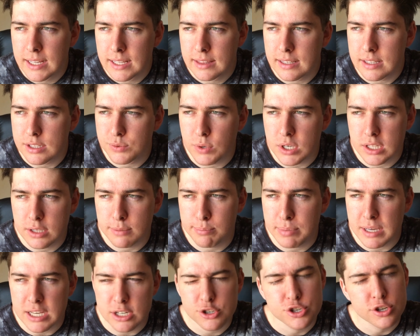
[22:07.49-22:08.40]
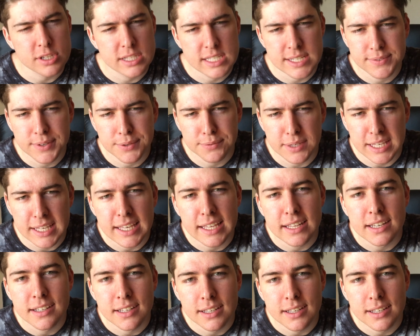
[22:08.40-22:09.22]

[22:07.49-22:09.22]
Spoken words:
that's one of the best shots I've ever hit